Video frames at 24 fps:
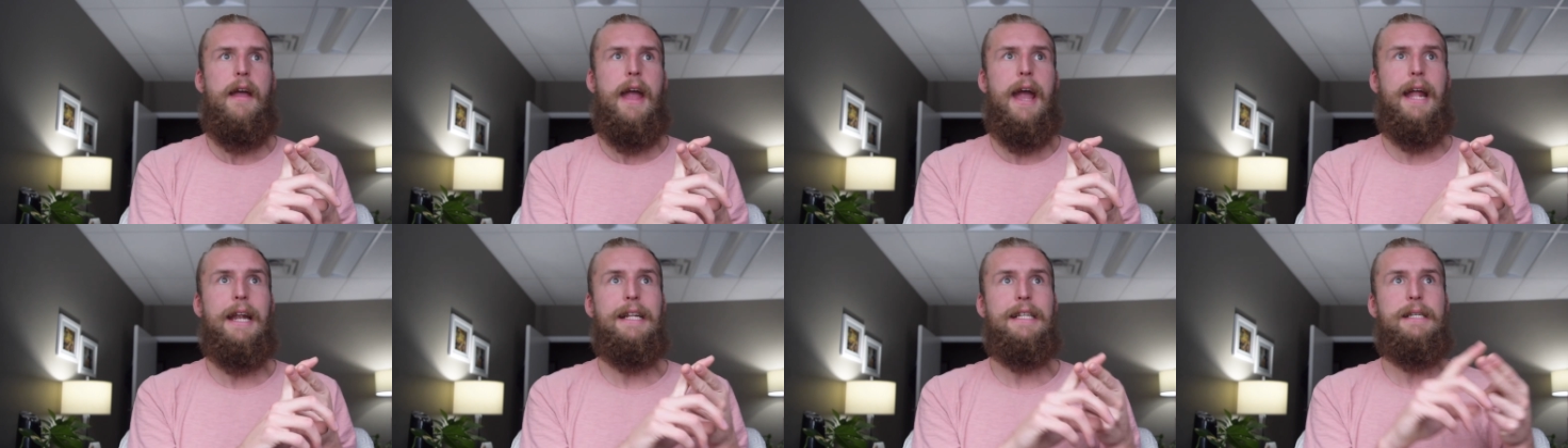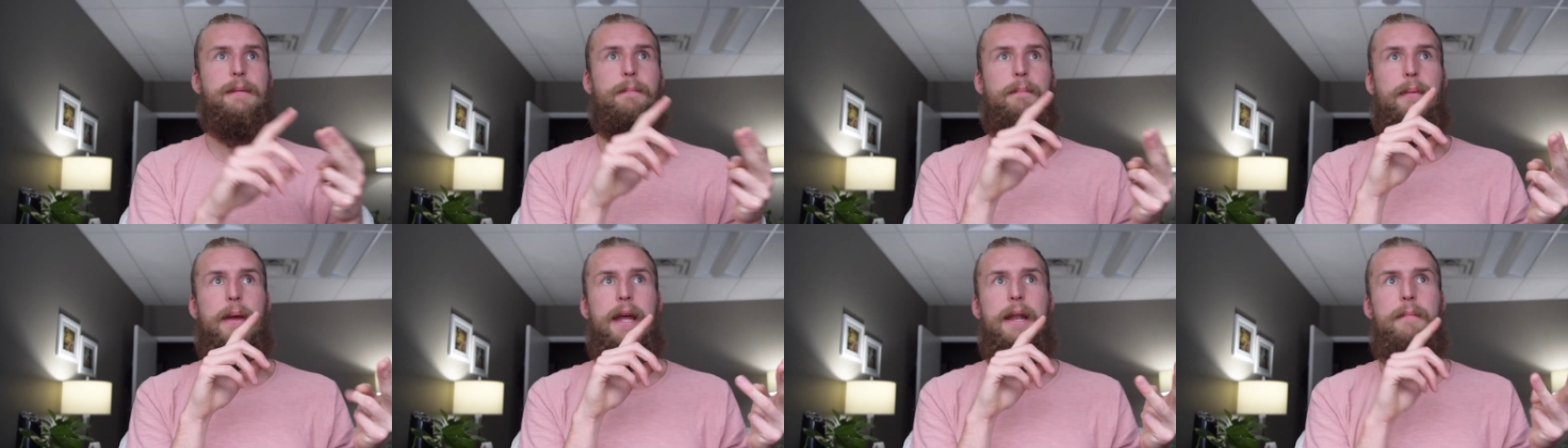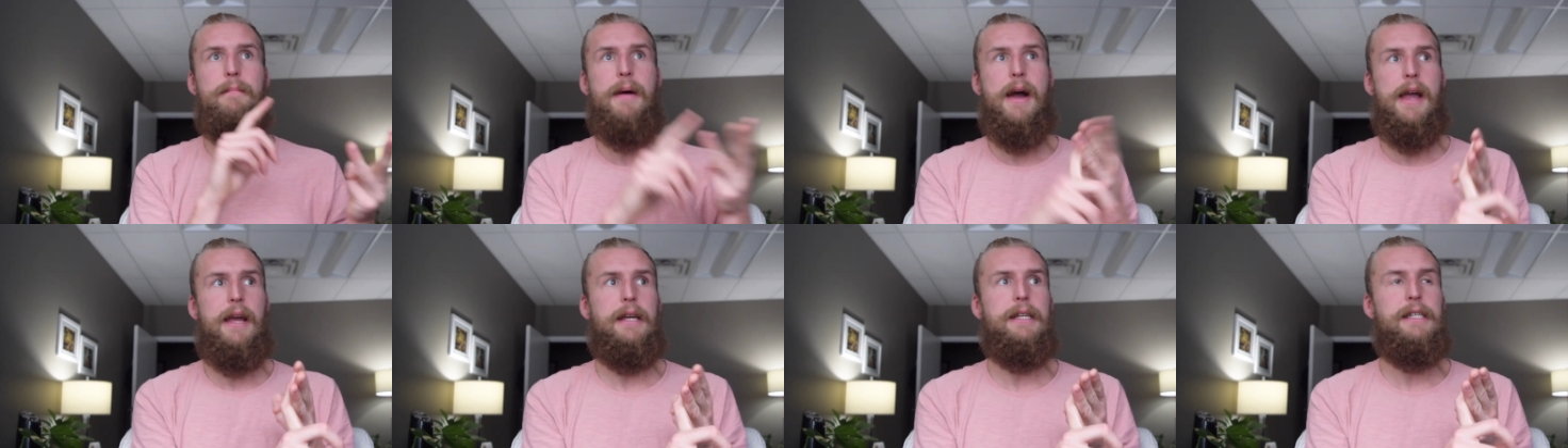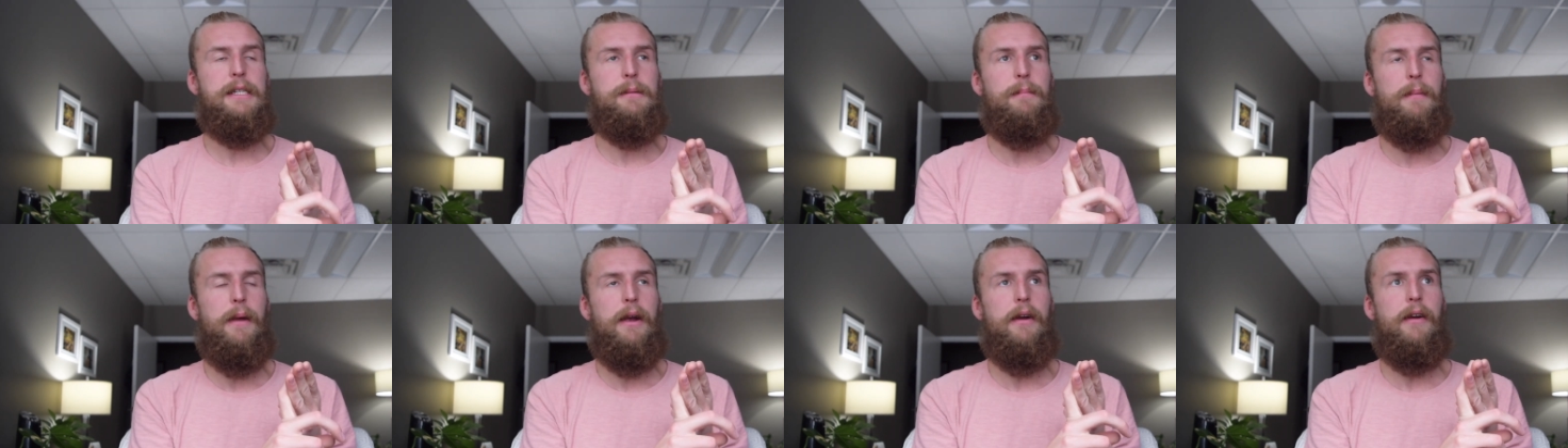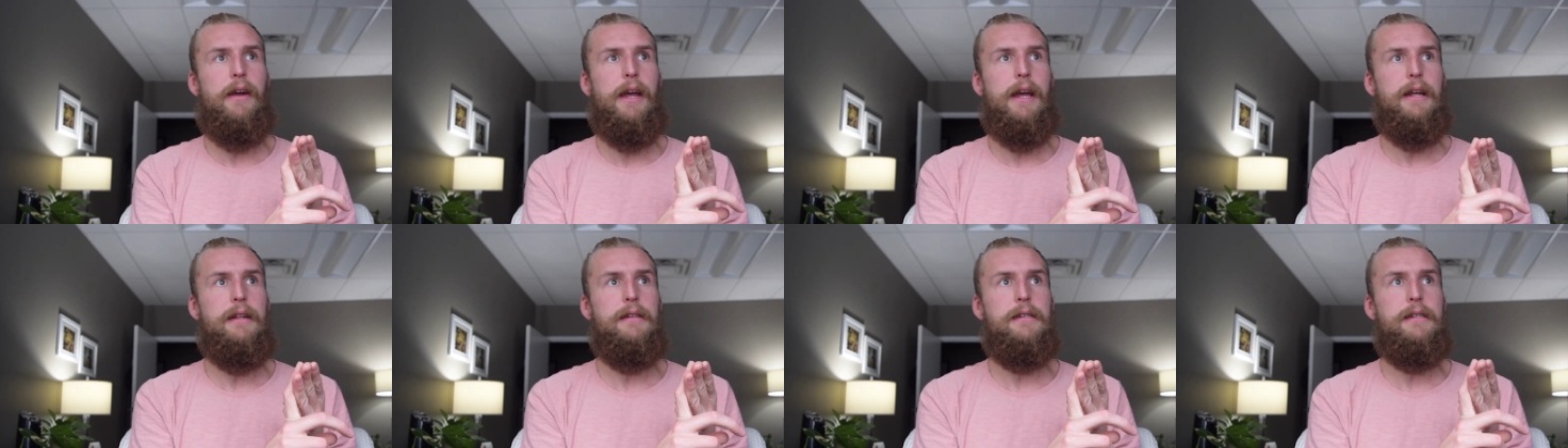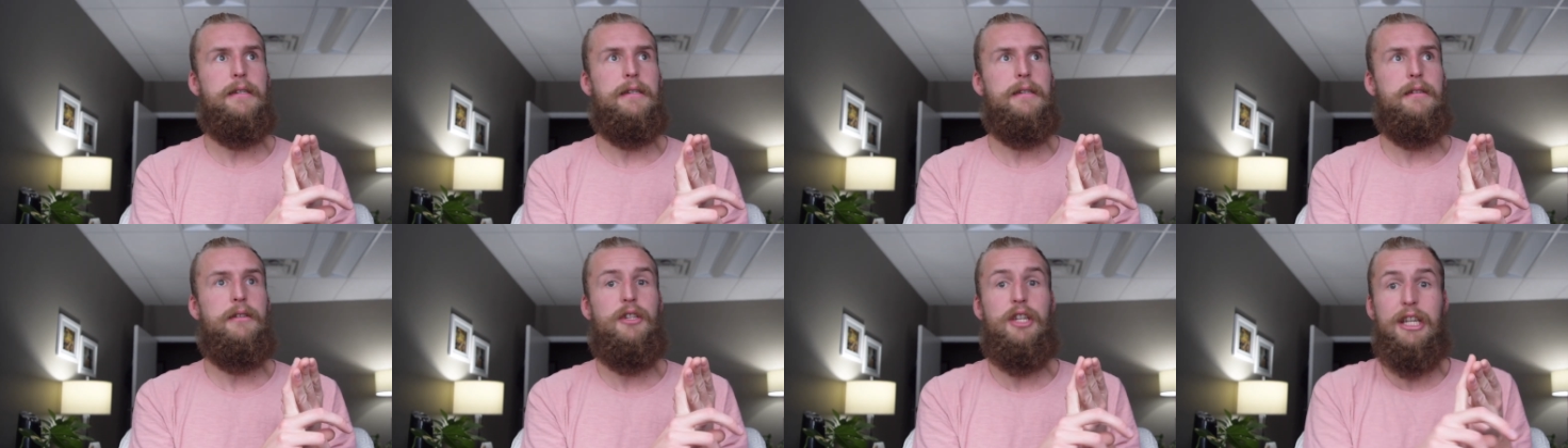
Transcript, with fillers: And it's been my experience.